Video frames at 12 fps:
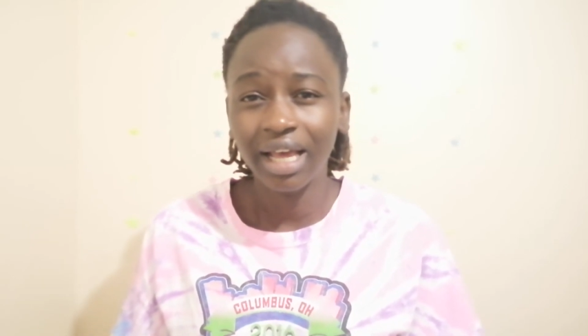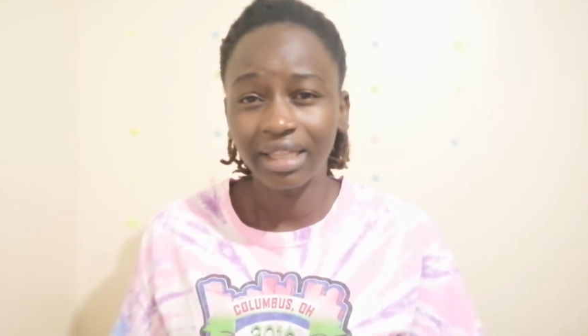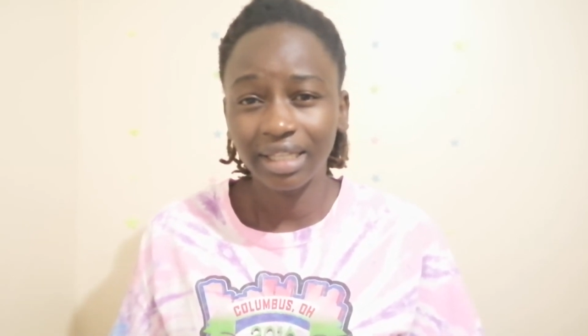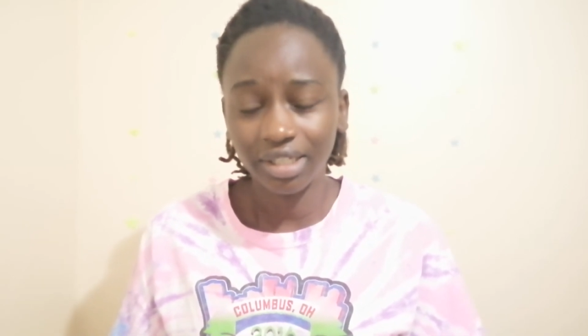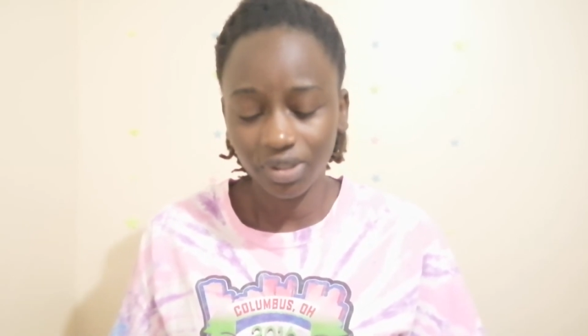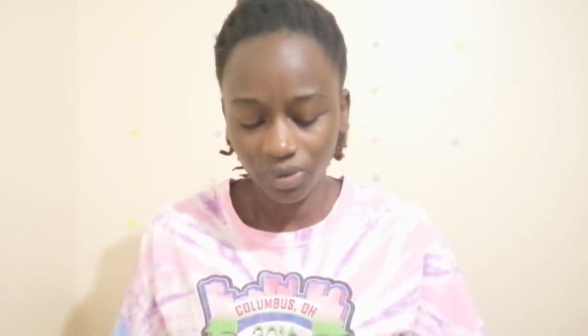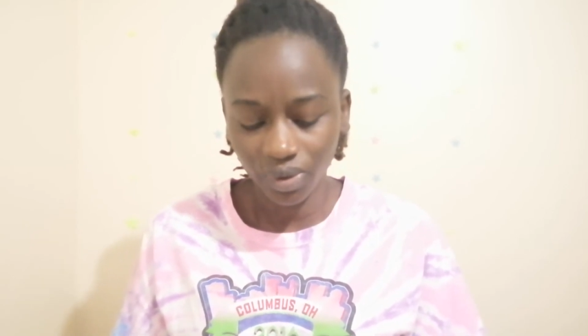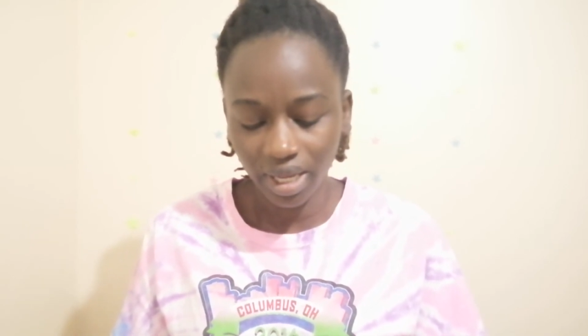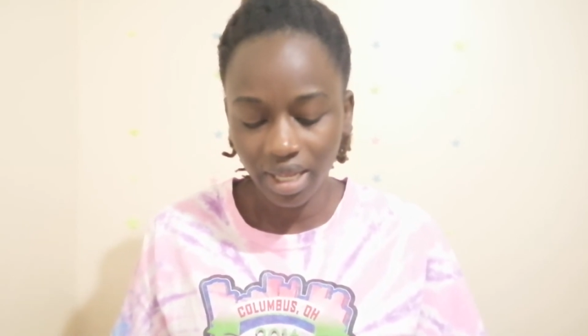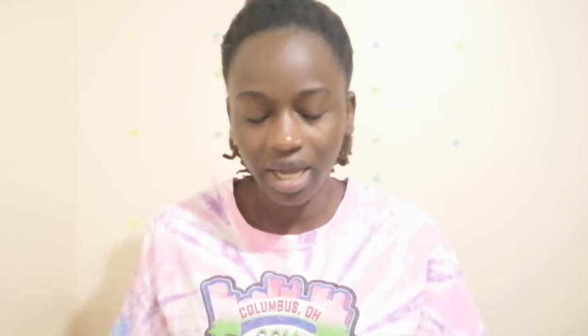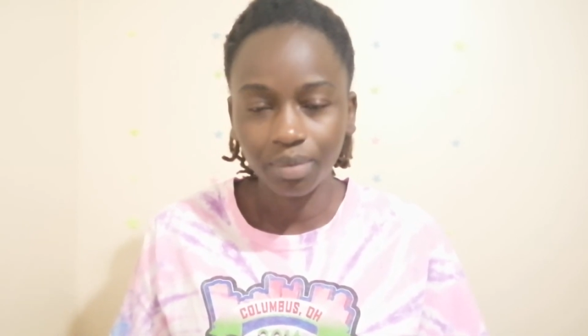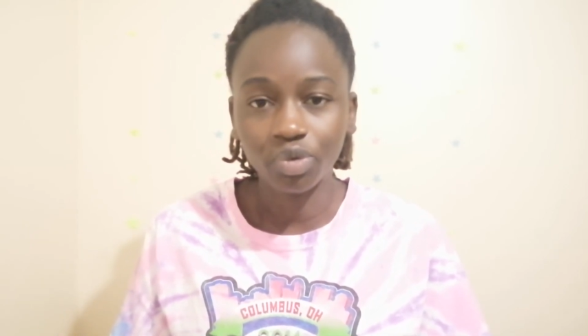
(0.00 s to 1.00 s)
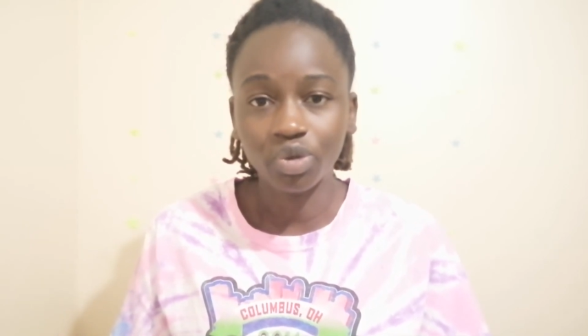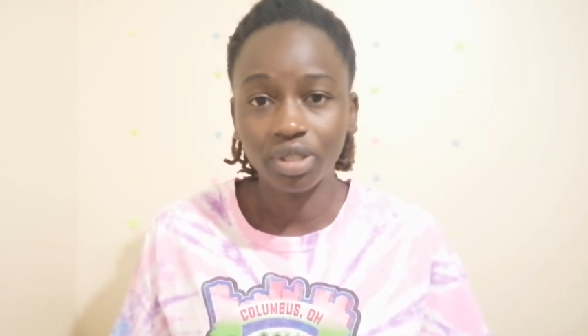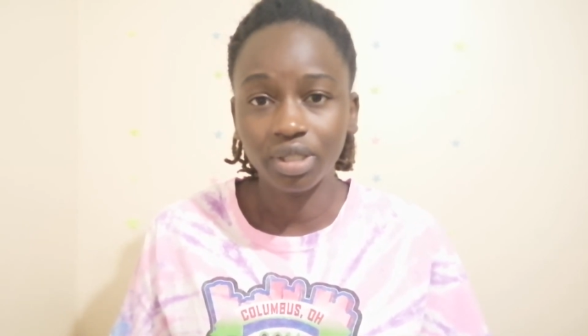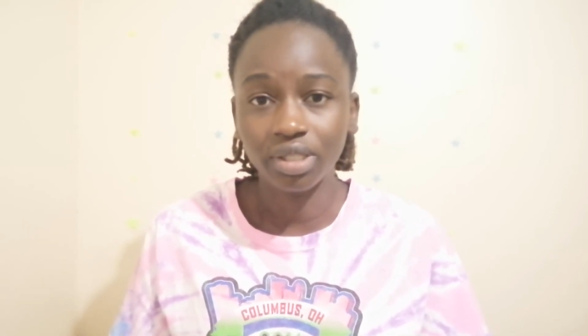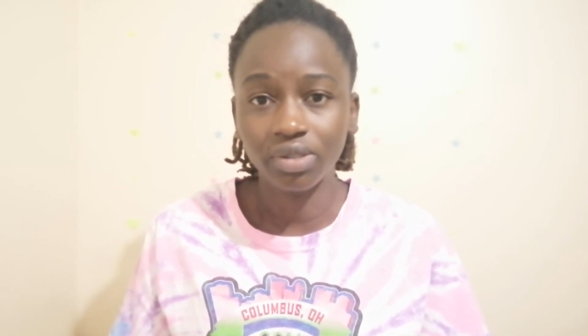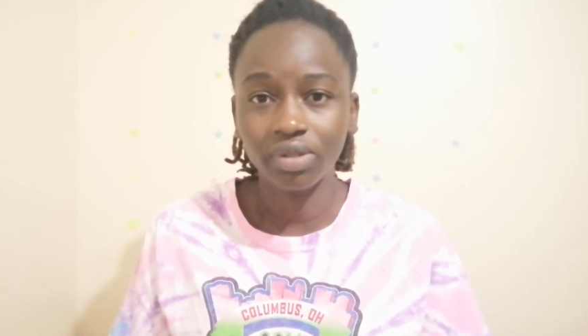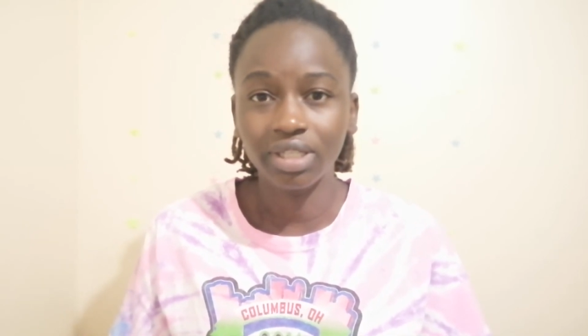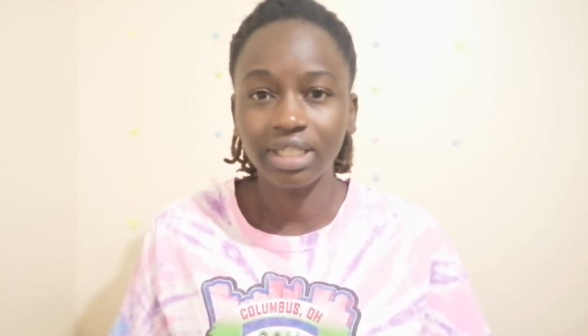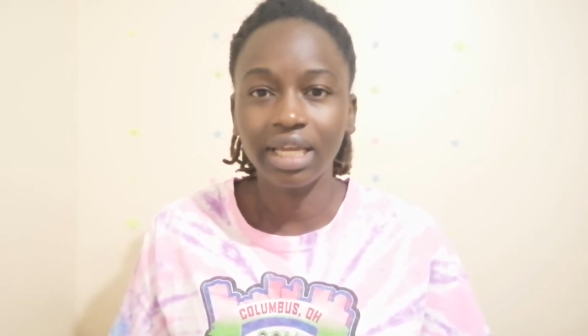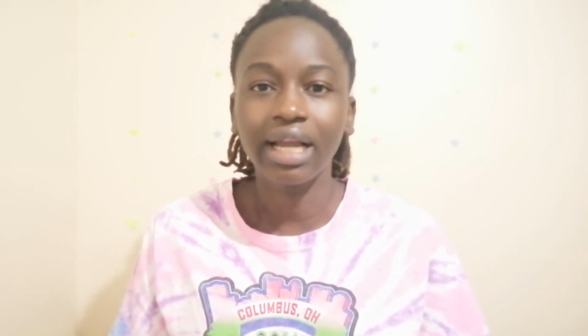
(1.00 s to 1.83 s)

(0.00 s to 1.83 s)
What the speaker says: That is why I'm doing this, so that I